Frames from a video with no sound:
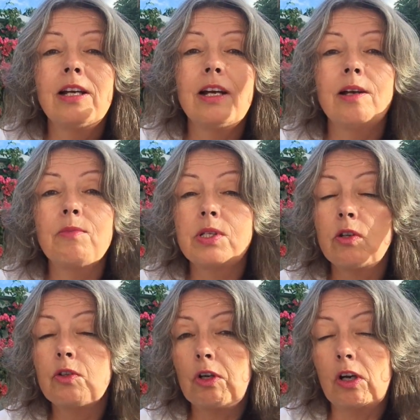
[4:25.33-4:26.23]
um,
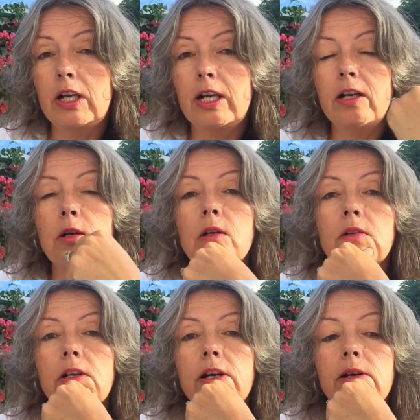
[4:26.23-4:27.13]
still dark hair,
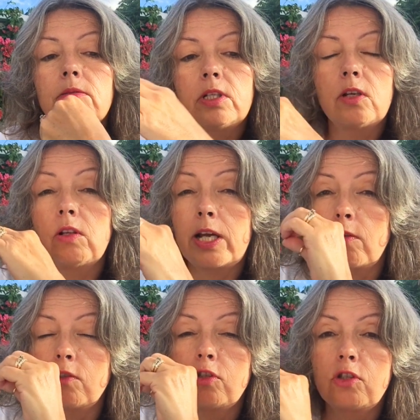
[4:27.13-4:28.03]
uh, you know, like
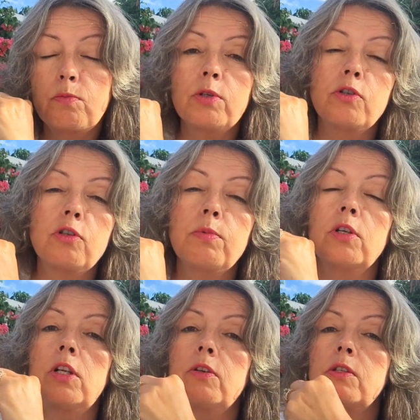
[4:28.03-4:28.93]
a super, super
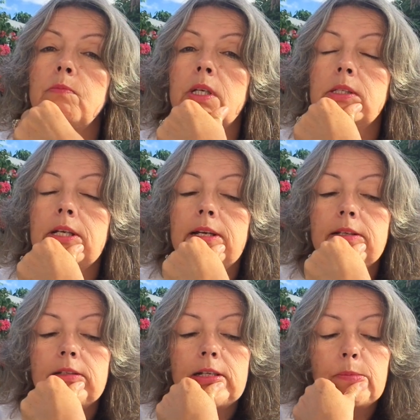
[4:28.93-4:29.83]
close buzz cut,
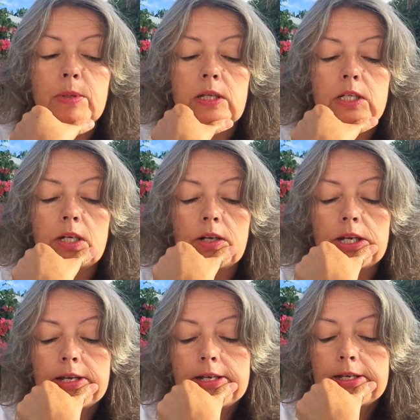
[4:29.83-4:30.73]
like military.